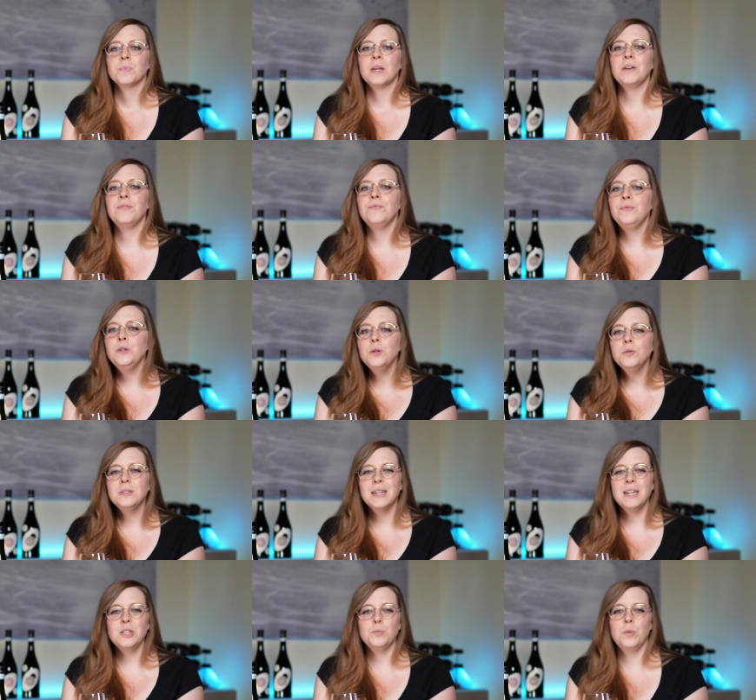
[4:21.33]
A few
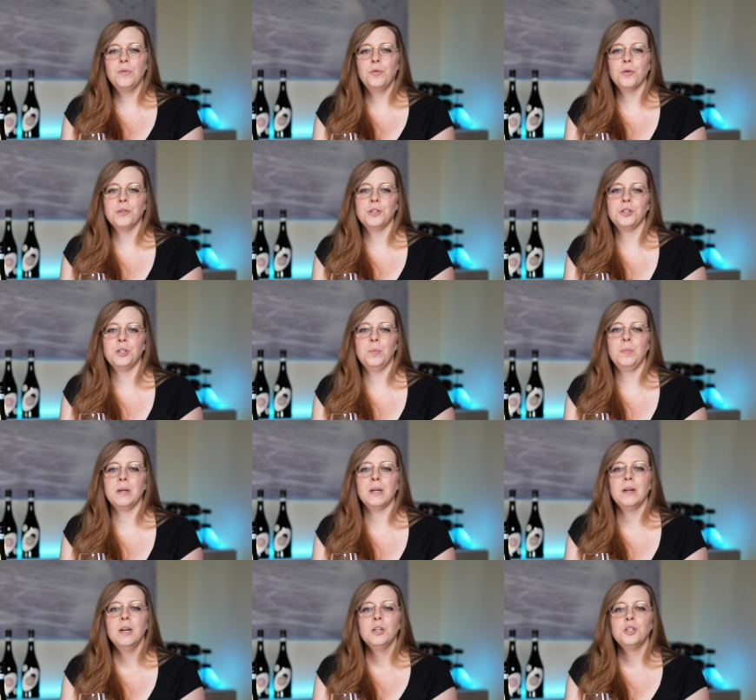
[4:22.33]
days before the
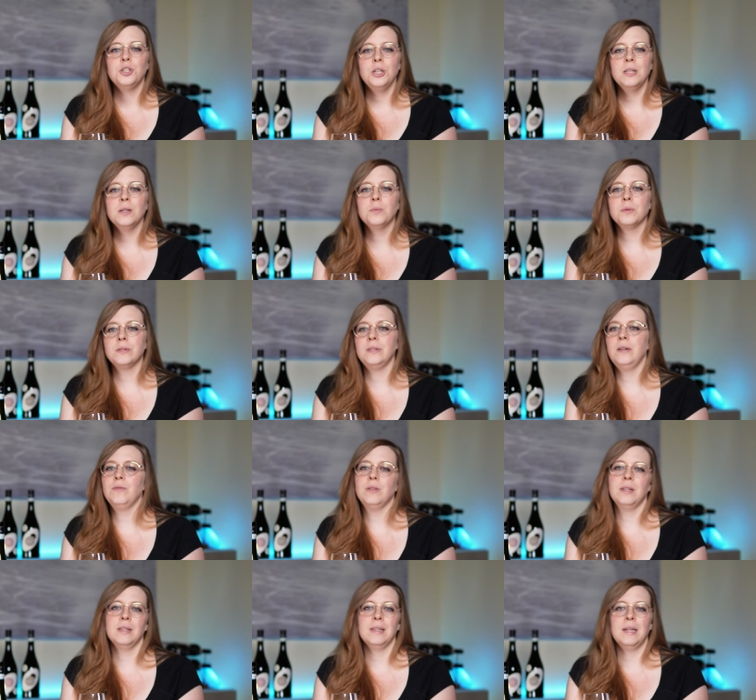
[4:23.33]
shipping, Sheila
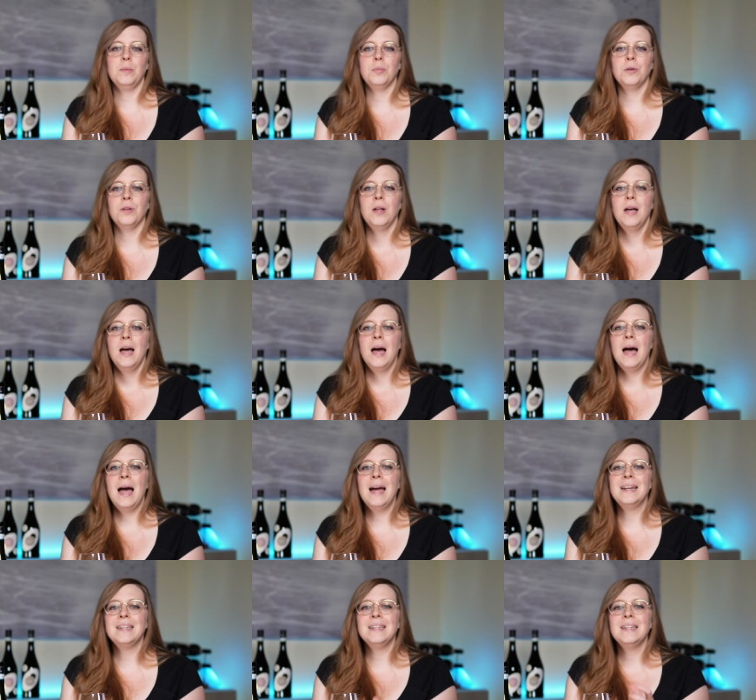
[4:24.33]
received the label
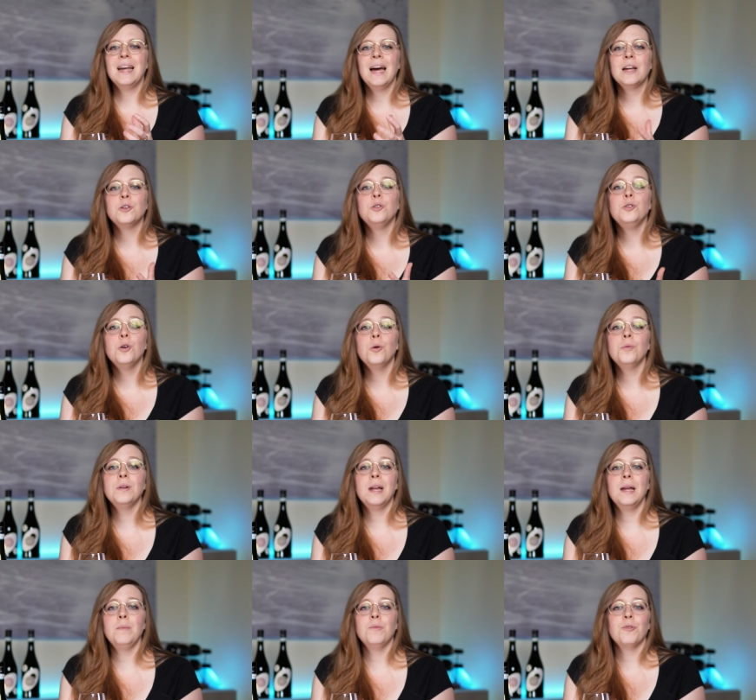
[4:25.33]
and it had no
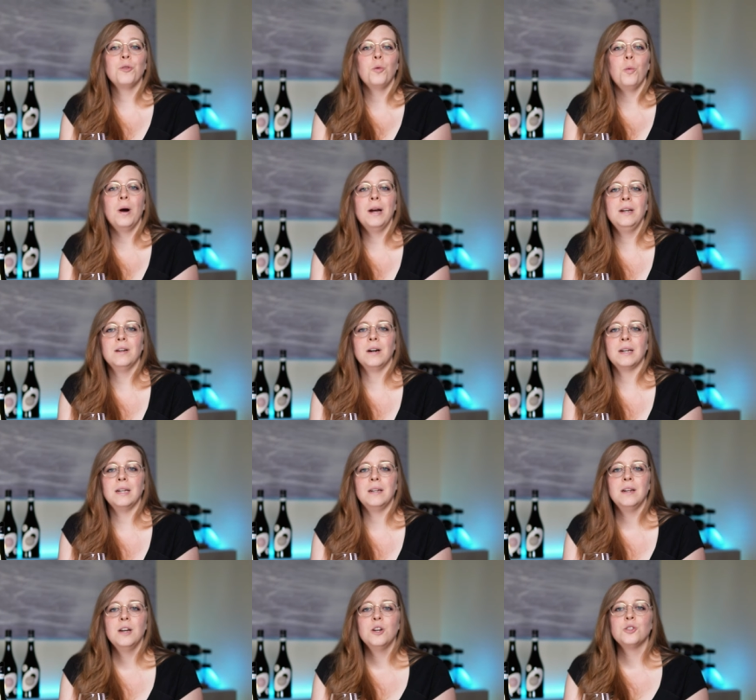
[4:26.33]
name for the wine on
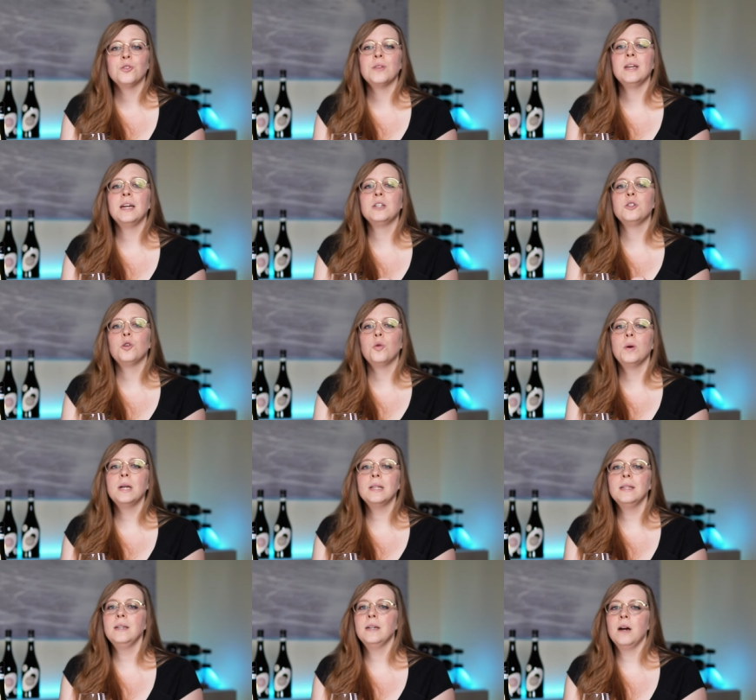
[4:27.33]
it, so they had to
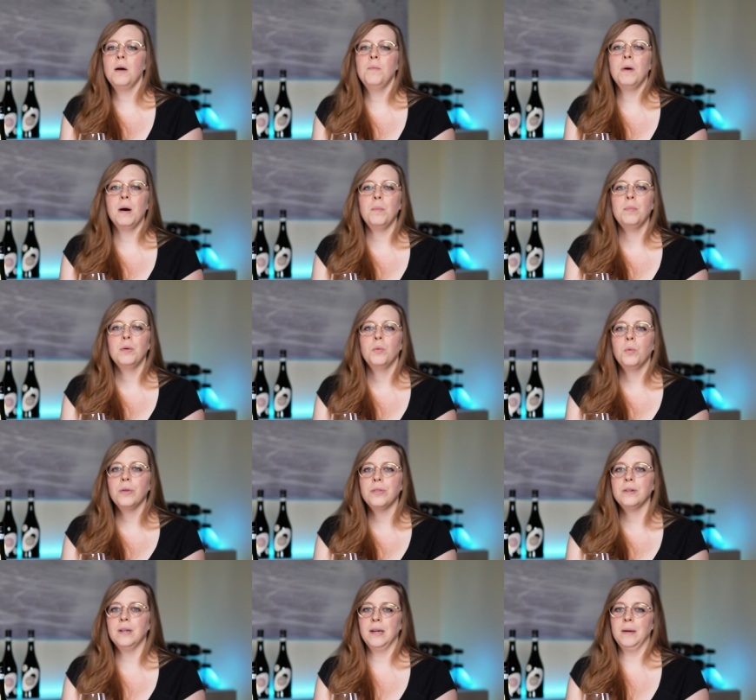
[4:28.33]
quickly come up
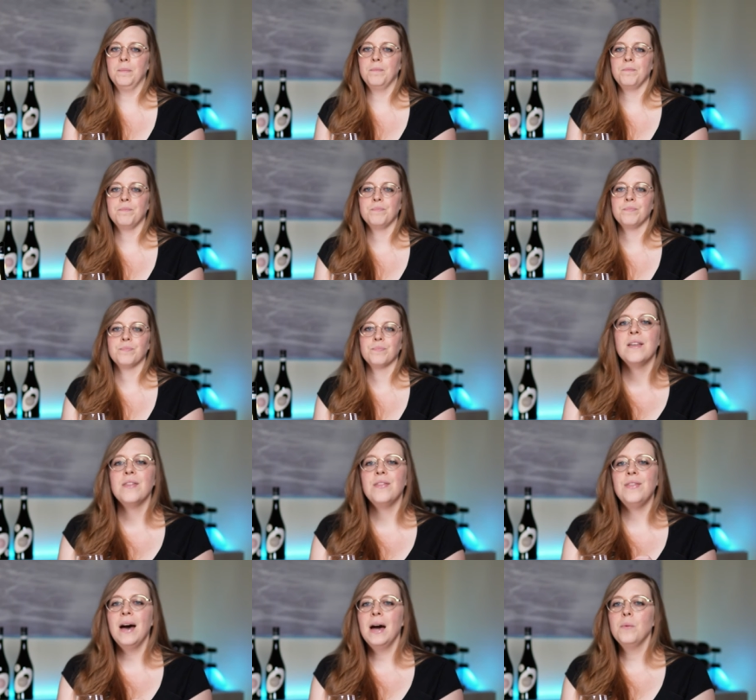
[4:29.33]
with a name.
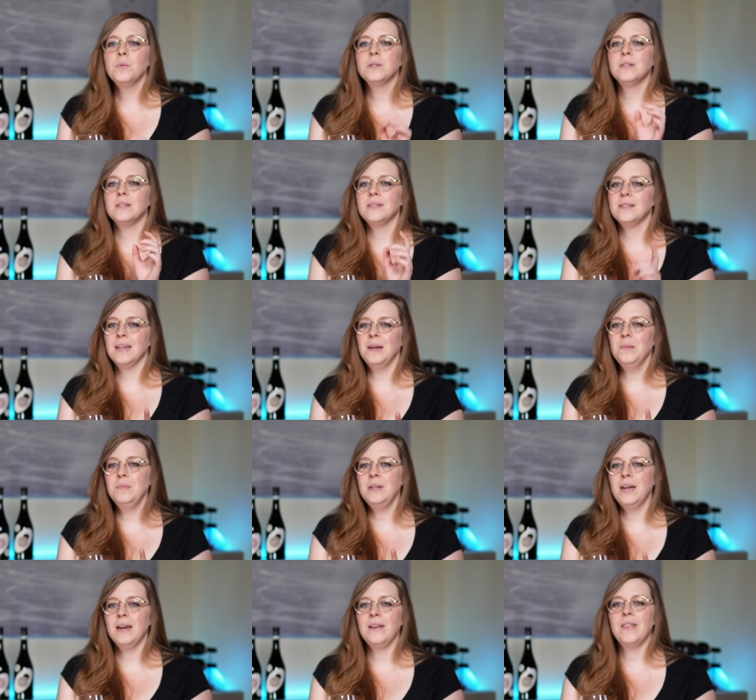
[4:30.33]
That was the same
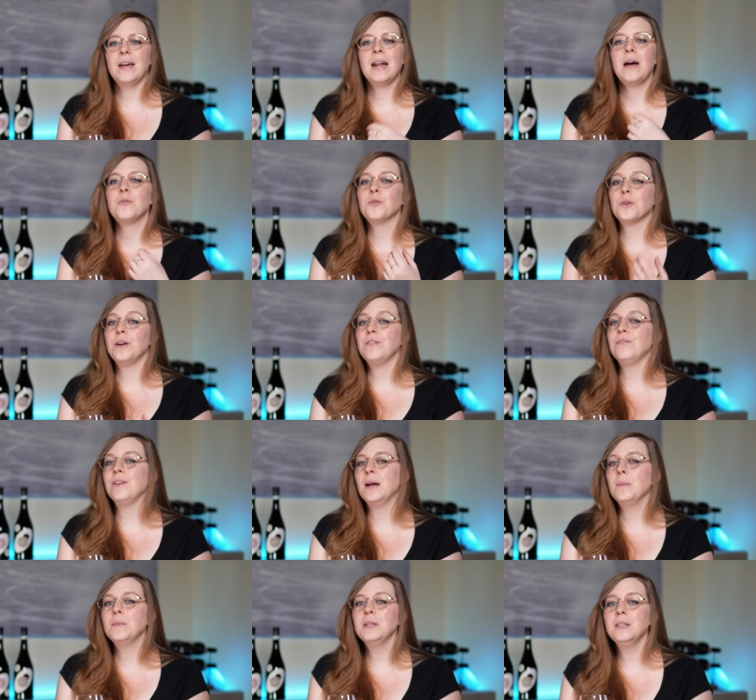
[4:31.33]
day that after a
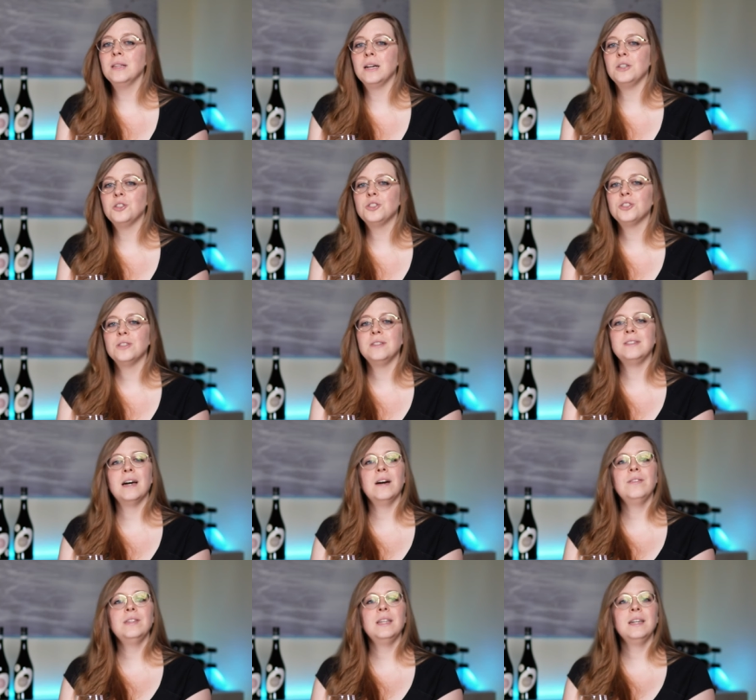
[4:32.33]
family lunch,
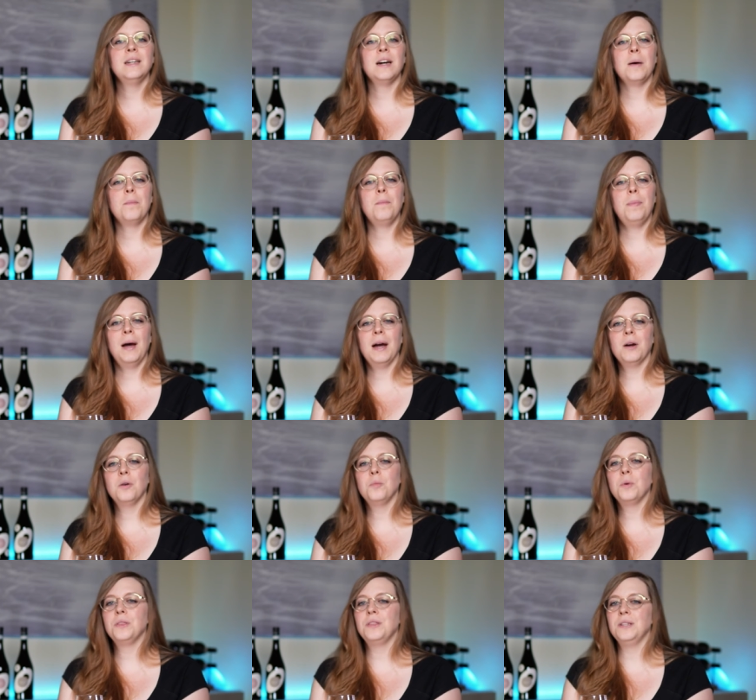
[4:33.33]
Davide got
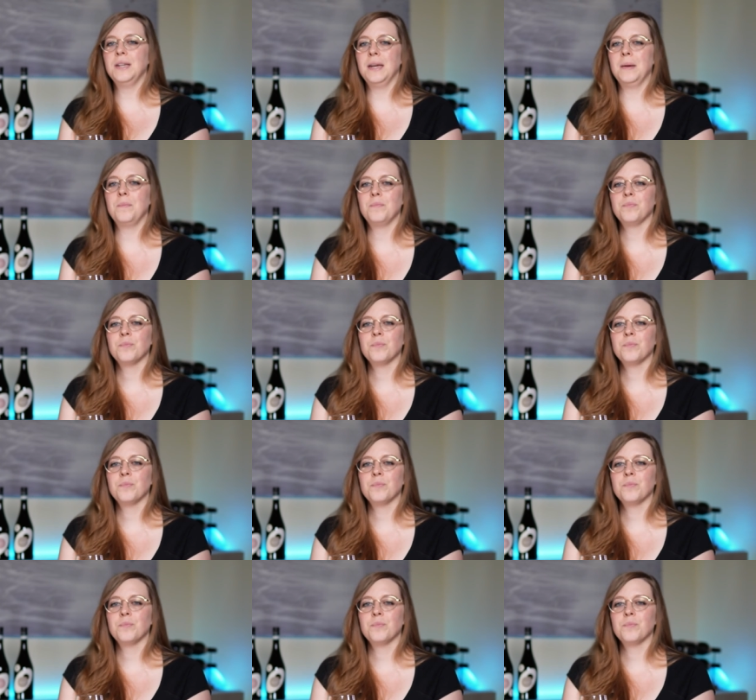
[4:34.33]
back with the name